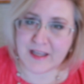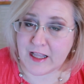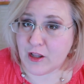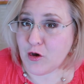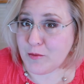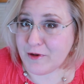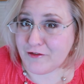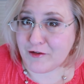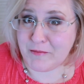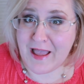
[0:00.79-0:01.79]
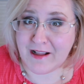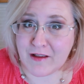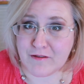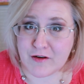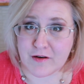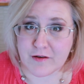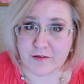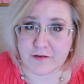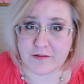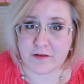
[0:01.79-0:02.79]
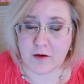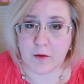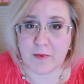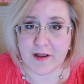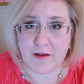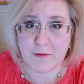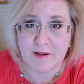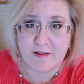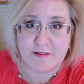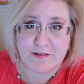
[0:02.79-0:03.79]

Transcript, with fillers: Hello, beautiful bag lovers. Oh, my, oh, my.